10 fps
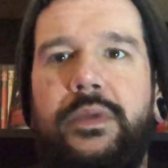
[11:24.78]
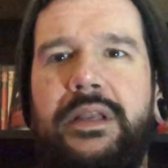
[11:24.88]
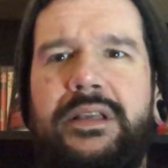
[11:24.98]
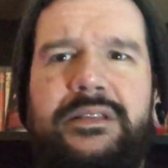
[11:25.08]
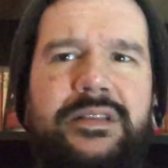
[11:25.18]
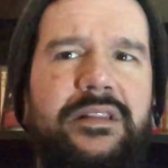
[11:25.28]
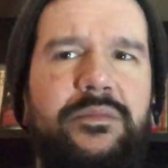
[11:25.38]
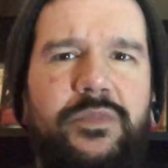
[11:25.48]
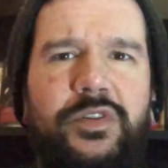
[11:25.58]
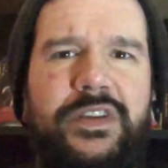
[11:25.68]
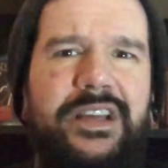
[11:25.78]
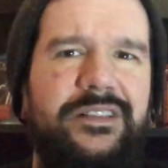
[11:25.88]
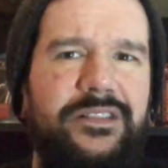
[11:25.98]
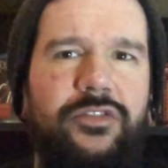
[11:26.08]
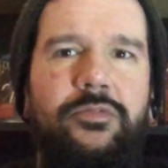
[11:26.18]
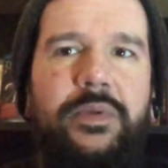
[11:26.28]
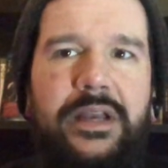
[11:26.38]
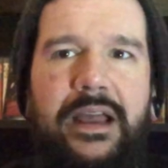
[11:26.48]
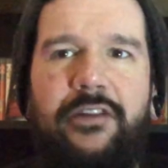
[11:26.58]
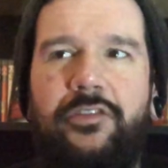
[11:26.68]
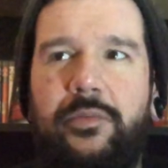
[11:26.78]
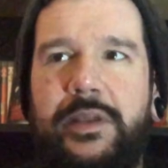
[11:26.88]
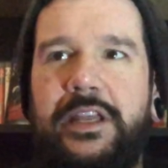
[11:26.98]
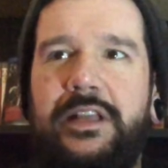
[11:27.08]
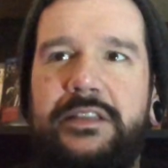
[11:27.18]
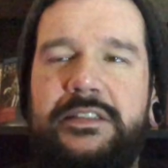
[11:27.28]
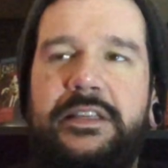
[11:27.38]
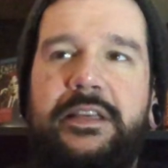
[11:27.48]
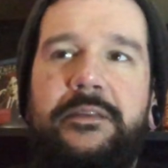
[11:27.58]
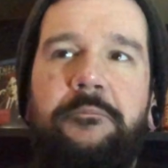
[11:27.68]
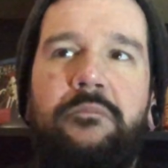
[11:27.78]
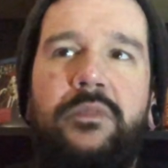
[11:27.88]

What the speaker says: and he's in the movie a little bit after the beginning scene.